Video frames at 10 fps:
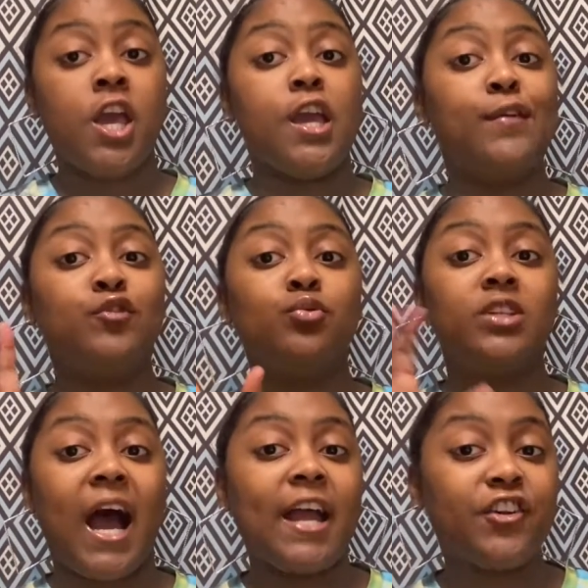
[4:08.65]
if you
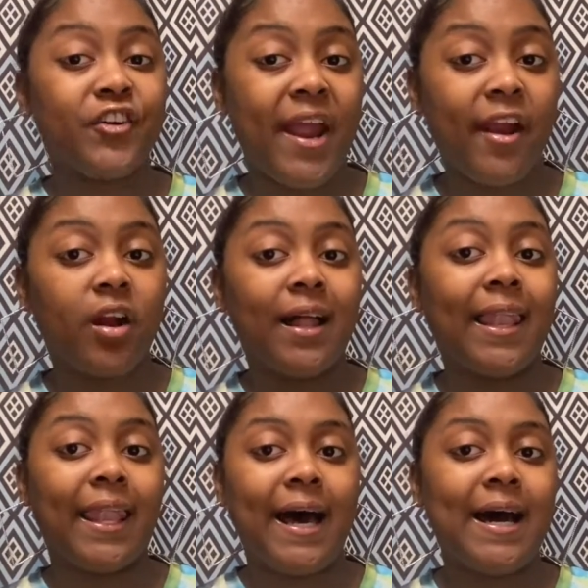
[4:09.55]
dye your hair a
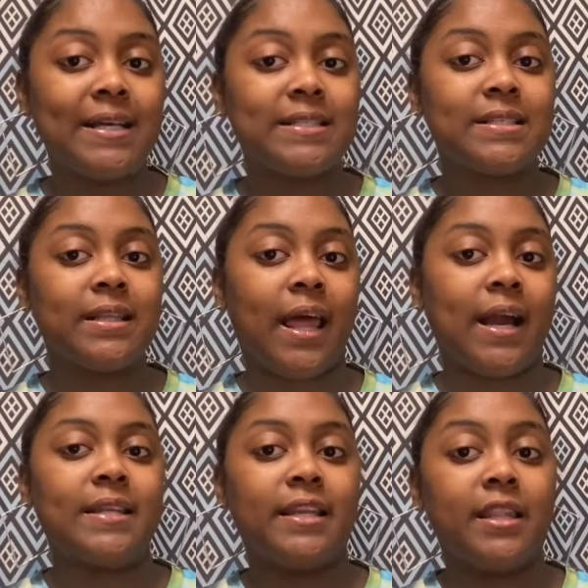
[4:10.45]
lot, like
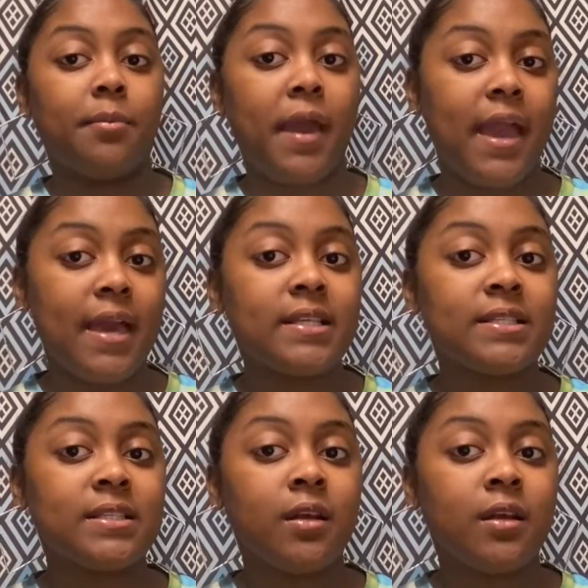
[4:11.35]
I did in the past,